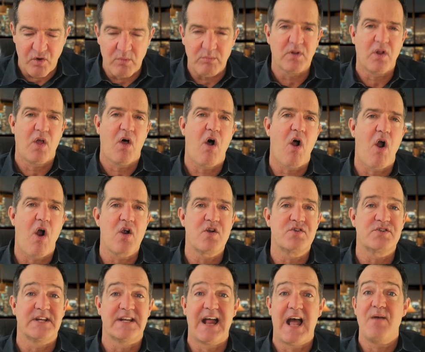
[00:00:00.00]
from
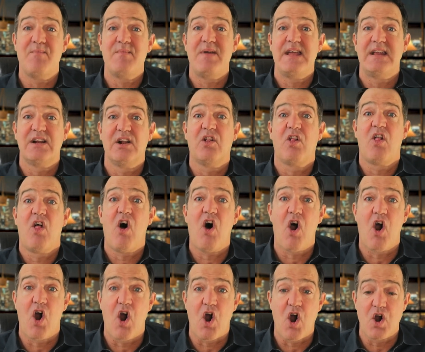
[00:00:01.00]
large, and I mean
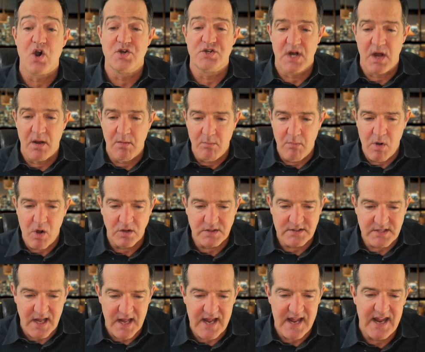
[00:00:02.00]
large,
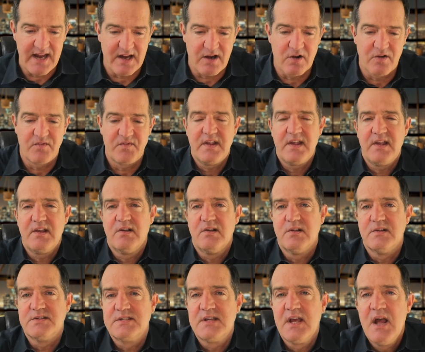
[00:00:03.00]
multi acre
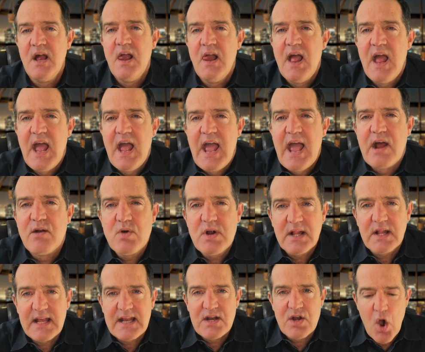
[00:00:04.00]
fields. And
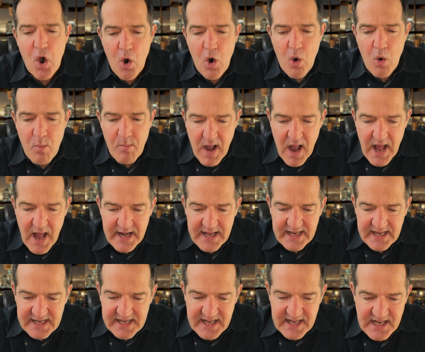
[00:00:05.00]
really,
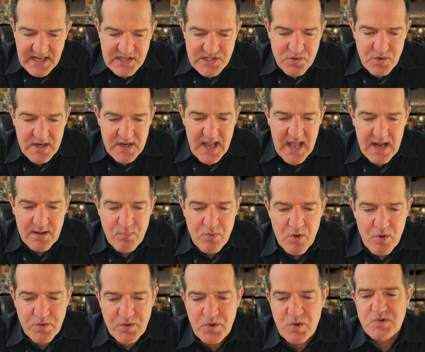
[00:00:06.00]
nobody in history had
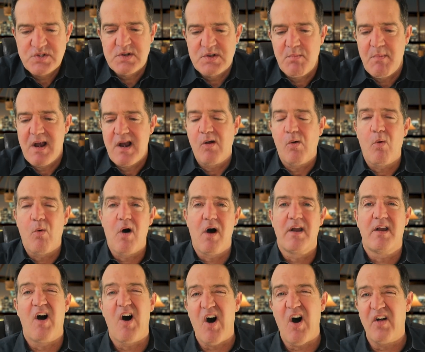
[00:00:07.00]
produced
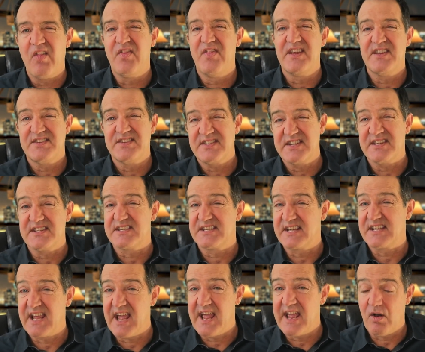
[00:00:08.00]
marijuana on this
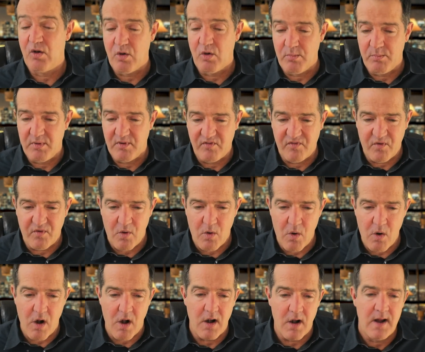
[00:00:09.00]
scale
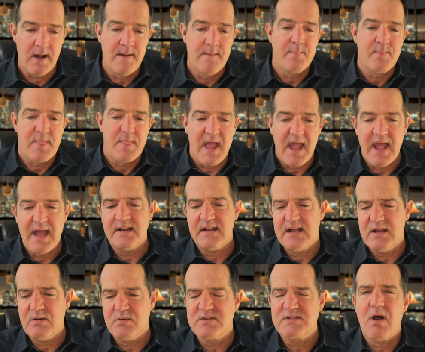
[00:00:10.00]
before.
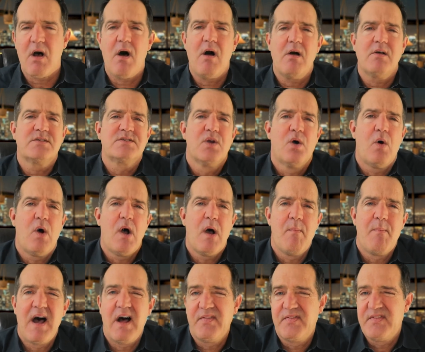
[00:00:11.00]
And it was also
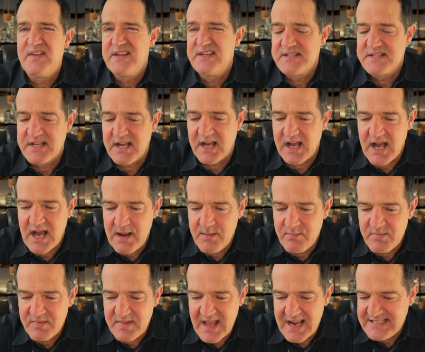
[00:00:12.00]
about this
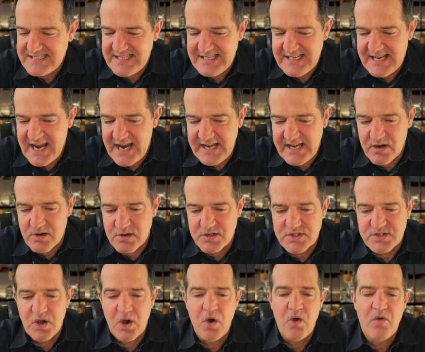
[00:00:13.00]
time, 1980 or
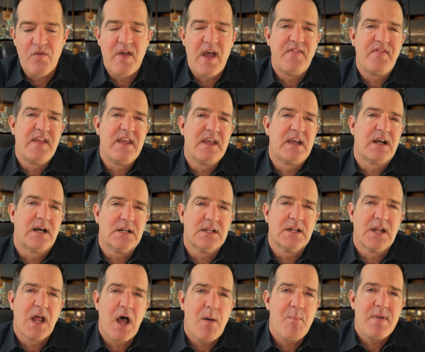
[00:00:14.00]
so, that the
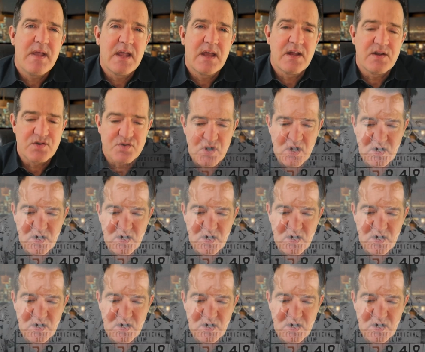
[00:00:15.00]
Colombian